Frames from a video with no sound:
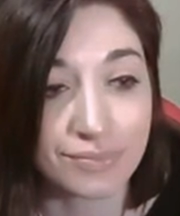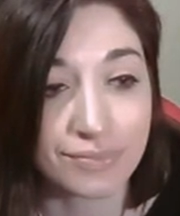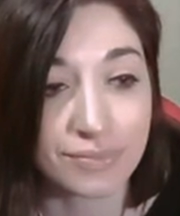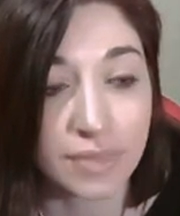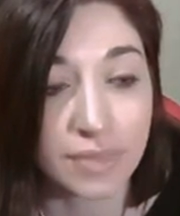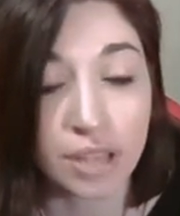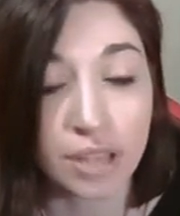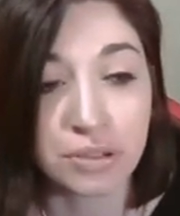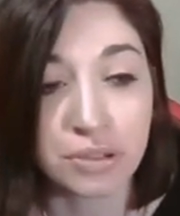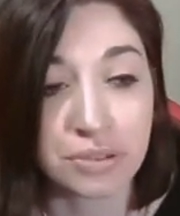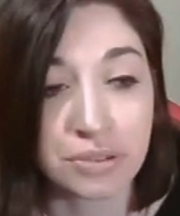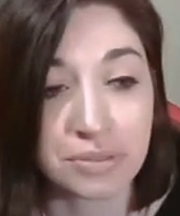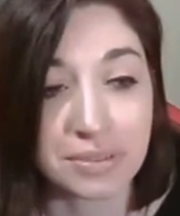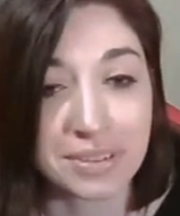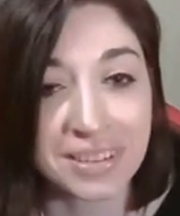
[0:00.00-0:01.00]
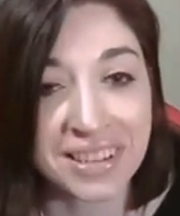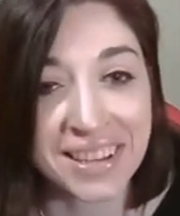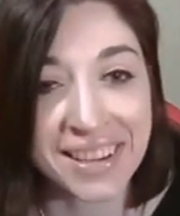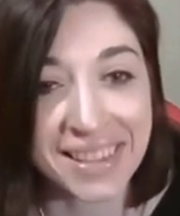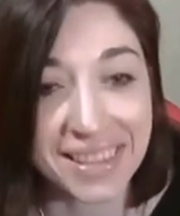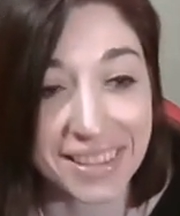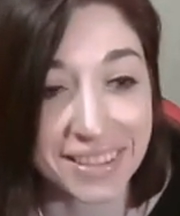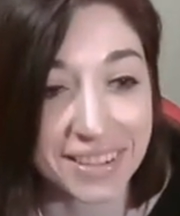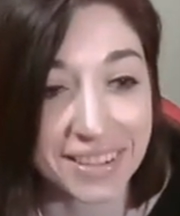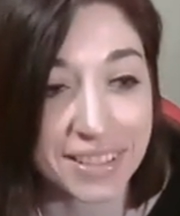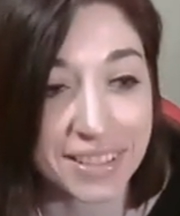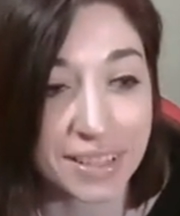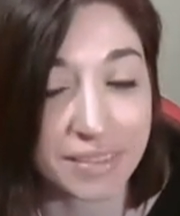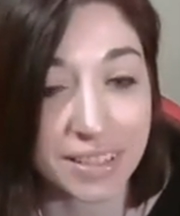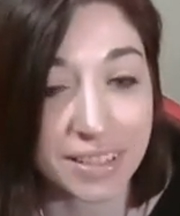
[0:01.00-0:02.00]
unusual. The
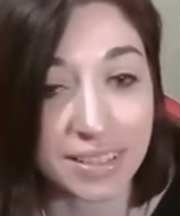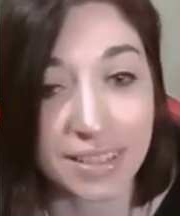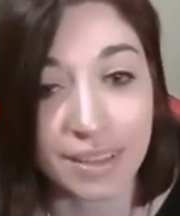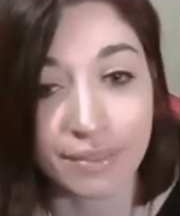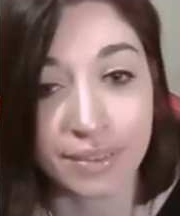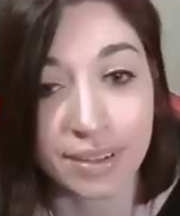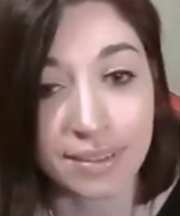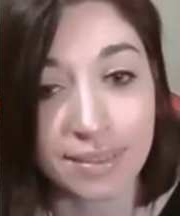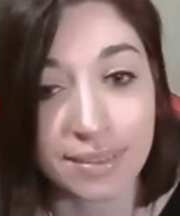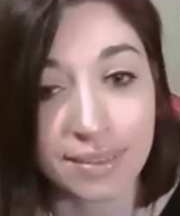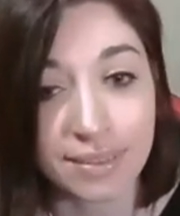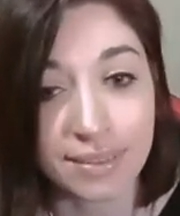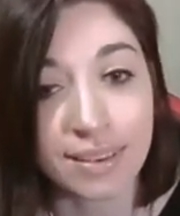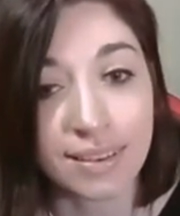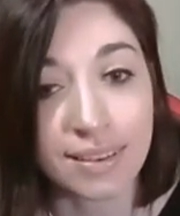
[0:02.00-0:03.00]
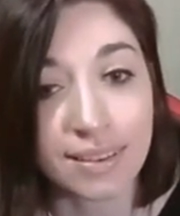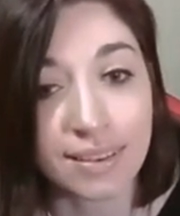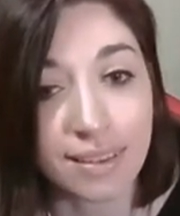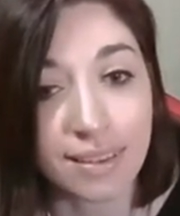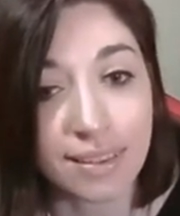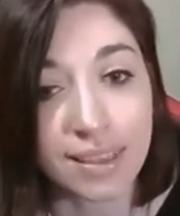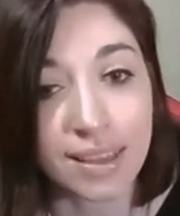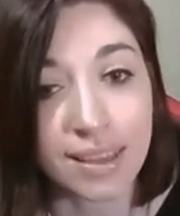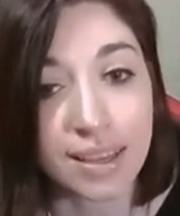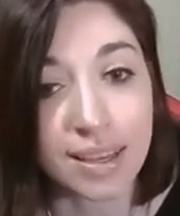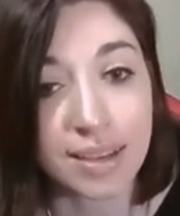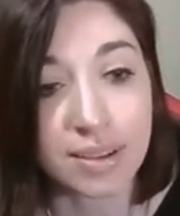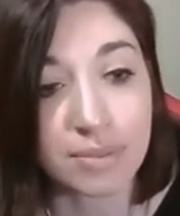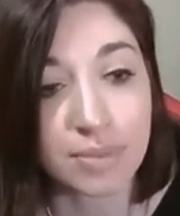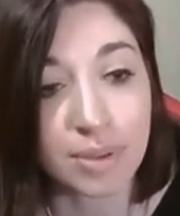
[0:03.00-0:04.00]
3070 is definitely
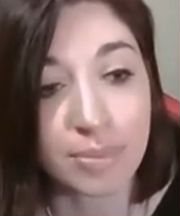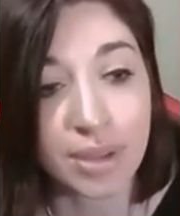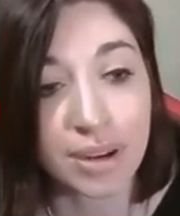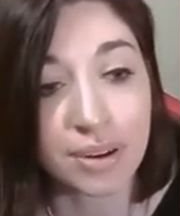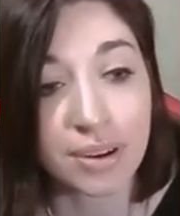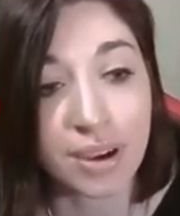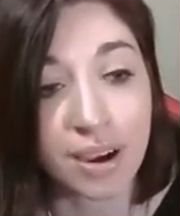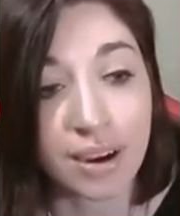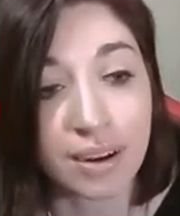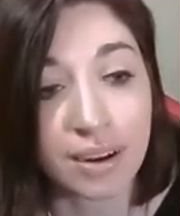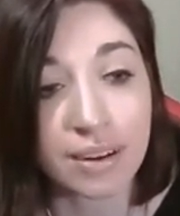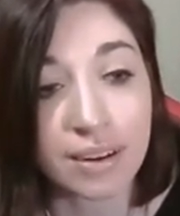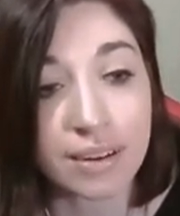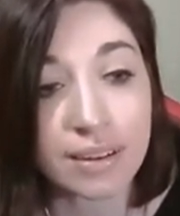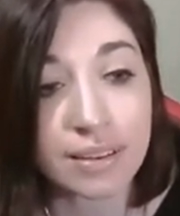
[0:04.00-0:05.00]
a better card